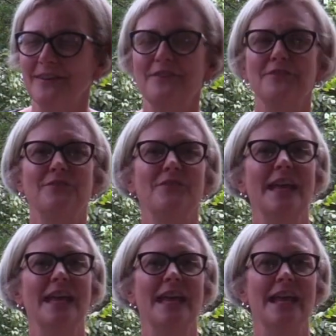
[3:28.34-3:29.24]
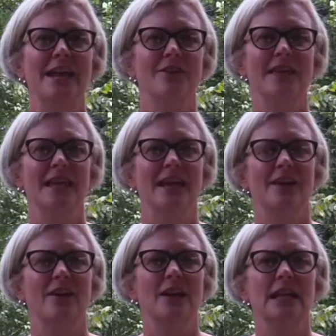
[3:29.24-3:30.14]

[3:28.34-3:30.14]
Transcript: of hair care.